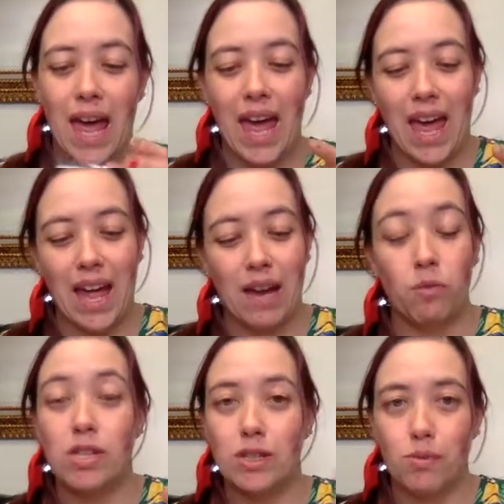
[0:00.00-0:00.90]
and
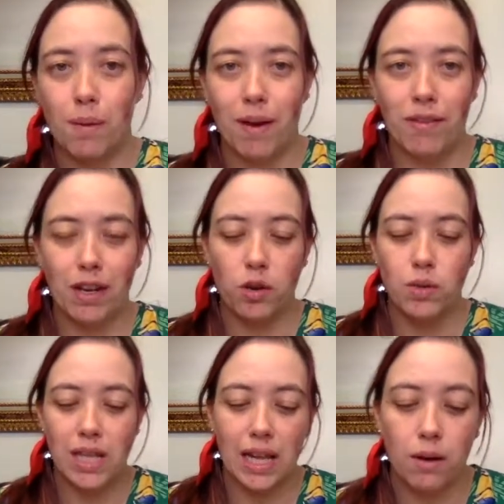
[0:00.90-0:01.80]
which is why my video
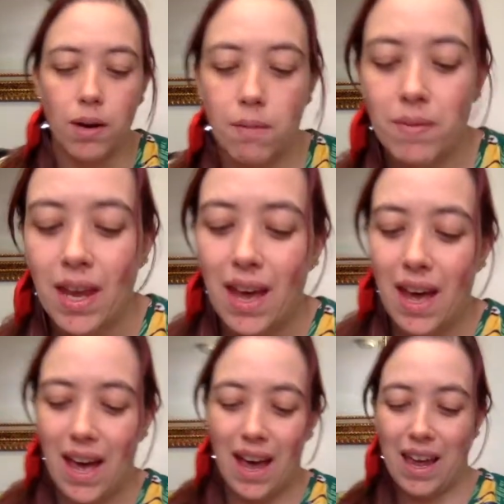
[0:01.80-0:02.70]
was late going up
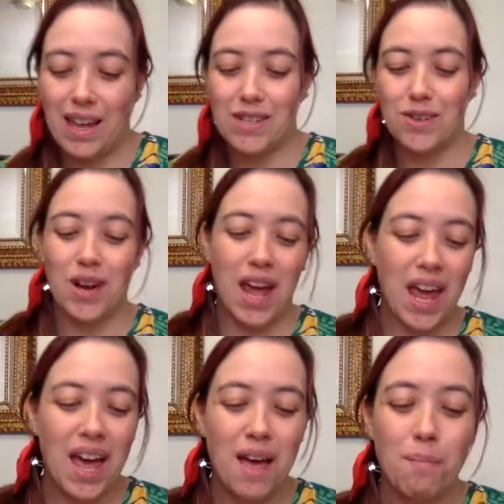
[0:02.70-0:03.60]
uh,
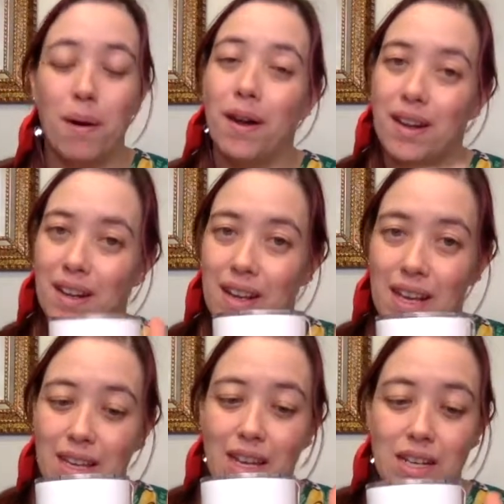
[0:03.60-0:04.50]
yesterday. But
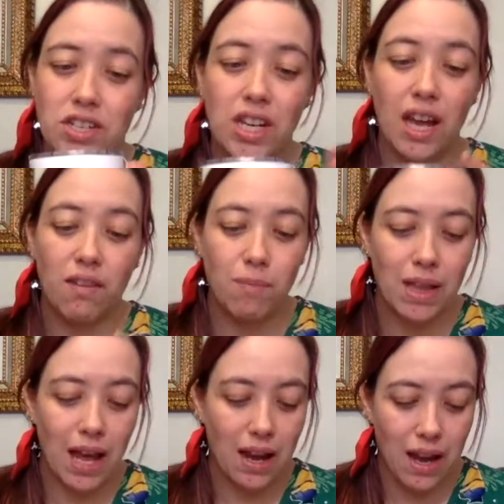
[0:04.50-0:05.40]
yeah, she gave me
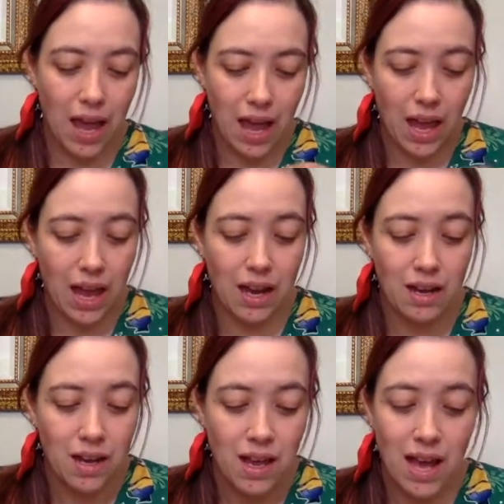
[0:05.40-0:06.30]
that, and
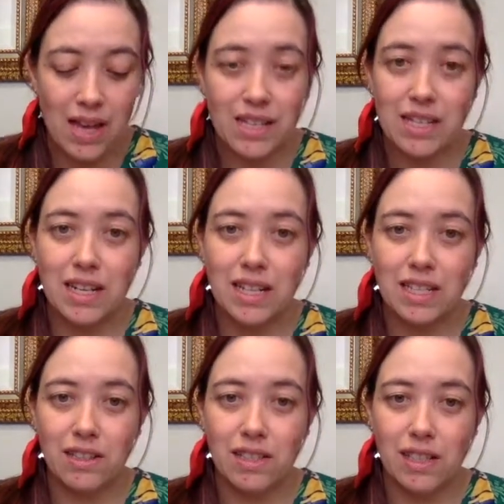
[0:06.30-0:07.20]
it has this nice
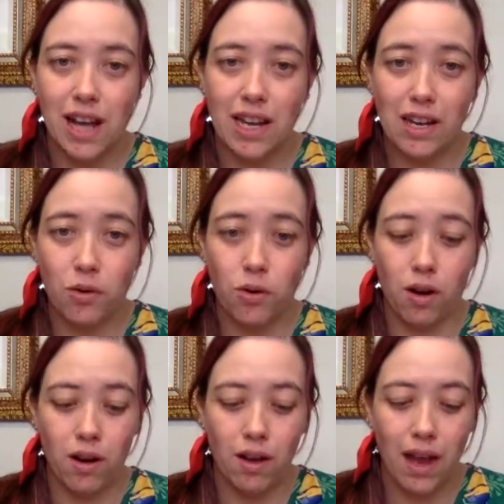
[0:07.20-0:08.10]
little slidey
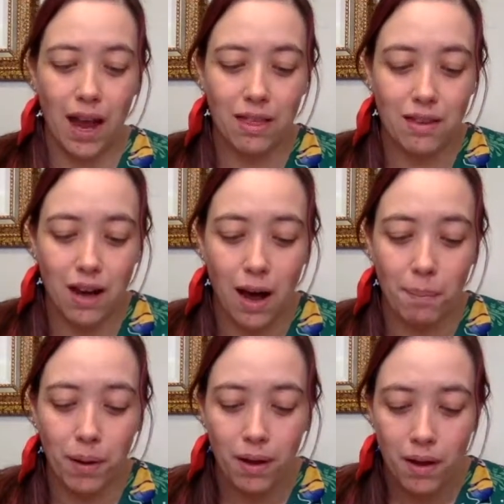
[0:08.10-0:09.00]
door at the top.